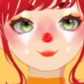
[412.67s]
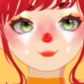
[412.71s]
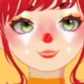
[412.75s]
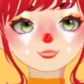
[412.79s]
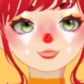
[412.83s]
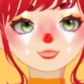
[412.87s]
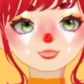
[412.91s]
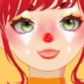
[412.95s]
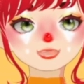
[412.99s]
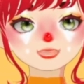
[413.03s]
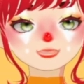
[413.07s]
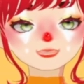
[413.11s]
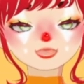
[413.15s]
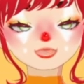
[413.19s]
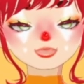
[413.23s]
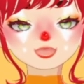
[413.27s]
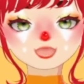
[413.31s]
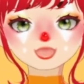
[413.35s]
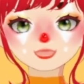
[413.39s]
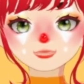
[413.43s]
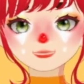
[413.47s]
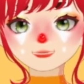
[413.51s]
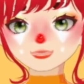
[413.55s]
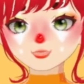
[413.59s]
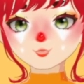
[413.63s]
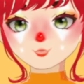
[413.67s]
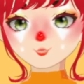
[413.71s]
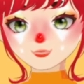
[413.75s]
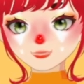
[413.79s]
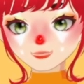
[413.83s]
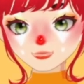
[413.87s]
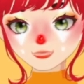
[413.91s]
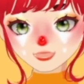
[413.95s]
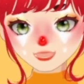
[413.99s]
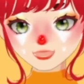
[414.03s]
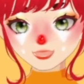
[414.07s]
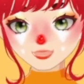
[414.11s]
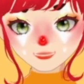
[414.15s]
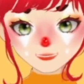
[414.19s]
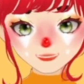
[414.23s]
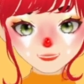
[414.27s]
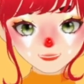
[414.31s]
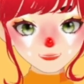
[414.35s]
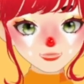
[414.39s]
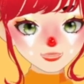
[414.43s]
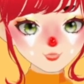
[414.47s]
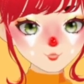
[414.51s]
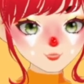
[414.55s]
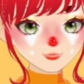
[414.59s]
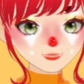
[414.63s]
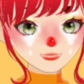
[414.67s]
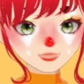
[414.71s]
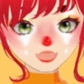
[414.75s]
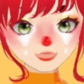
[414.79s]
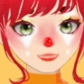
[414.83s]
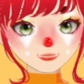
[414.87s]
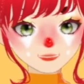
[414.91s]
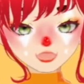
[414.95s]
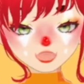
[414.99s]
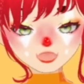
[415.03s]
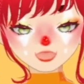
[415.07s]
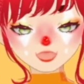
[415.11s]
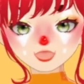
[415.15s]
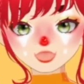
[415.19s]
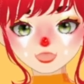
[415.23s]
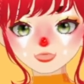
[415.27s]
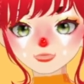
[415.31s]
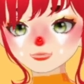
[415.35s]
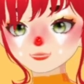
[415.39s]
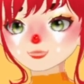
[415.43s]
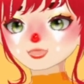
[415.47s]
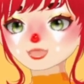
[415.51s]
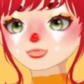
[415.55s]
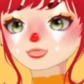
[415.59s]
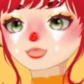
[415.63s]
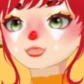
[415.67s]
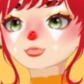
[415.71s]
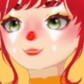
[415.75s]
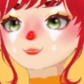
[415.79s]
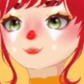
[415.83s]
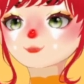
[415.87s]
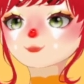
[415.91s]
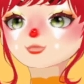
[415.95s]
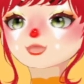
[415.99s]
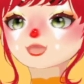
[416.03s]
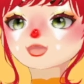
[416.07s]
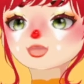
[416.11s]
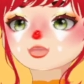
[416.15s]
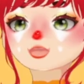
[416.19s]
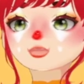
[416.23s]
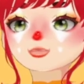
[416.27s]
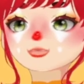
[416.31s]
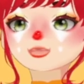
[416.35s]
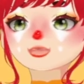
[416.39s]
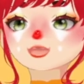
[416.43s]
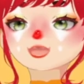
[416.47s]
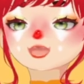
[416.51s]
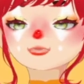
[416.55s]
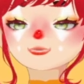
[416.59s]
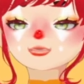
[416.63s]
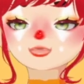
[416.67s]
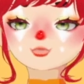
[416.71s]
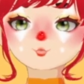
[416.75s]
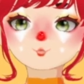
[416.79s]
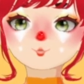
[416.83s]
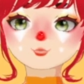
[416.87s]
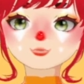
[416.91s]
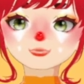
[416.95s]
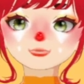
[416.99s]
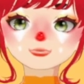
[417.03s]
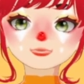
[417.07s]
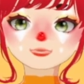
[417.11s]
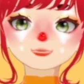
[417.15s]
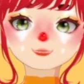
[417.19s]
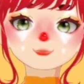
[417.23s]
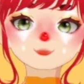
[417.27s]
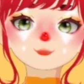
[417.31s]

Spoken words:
into high school. I keep saying school. But in high school...